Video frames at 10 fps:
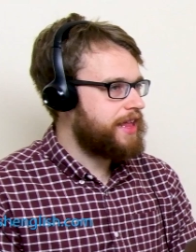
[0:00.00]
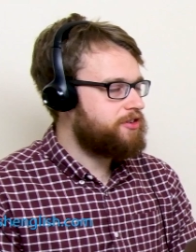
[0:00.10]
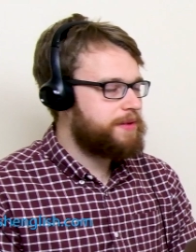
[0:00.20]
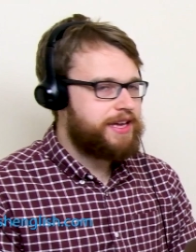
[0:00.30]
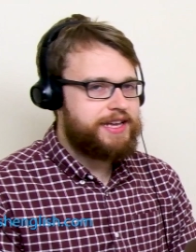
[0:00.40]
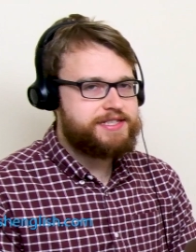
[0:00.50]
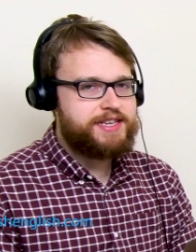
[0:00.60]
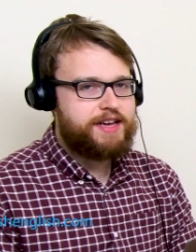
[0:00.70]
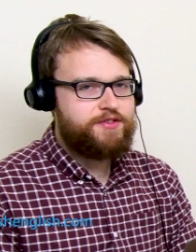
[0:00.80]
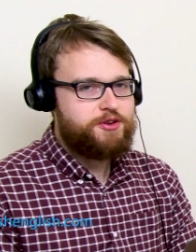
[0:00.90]
that would be
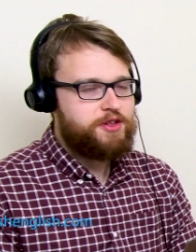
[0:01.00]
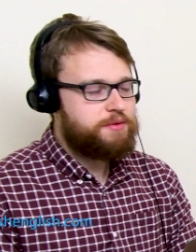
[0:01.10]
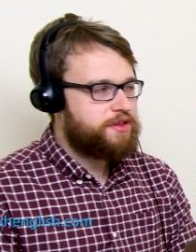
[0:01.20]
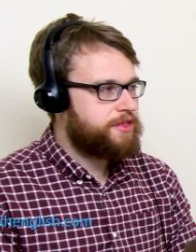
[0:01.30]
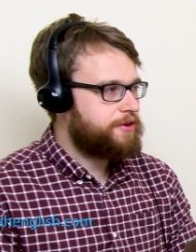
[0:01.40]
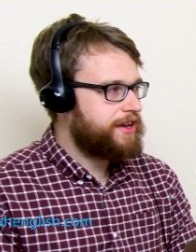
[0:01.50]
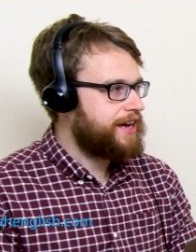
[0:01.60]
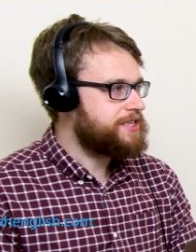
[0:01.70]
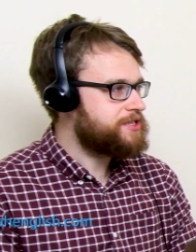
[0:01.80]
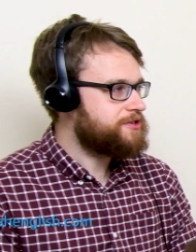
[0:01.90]
easy if you knew there were three
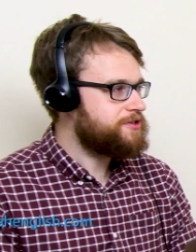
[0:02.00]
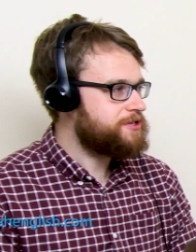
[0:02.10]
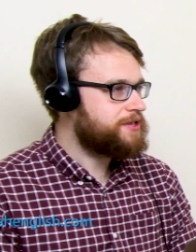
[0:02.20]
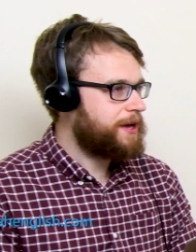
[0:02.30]
answers.